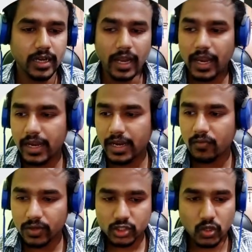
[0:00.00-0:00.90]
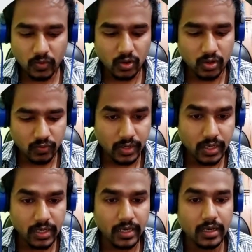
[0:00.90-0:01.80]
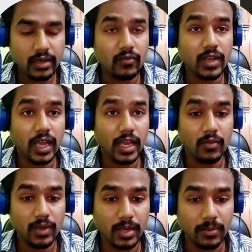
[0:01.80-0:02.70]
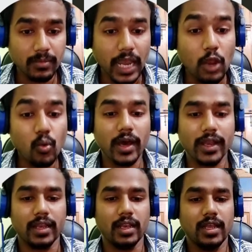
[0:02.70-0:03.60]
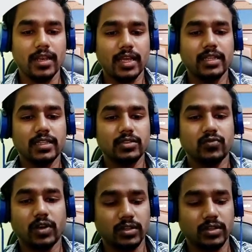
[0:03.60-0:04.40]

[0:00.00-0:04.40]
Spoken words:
and first of all we have an URL like this.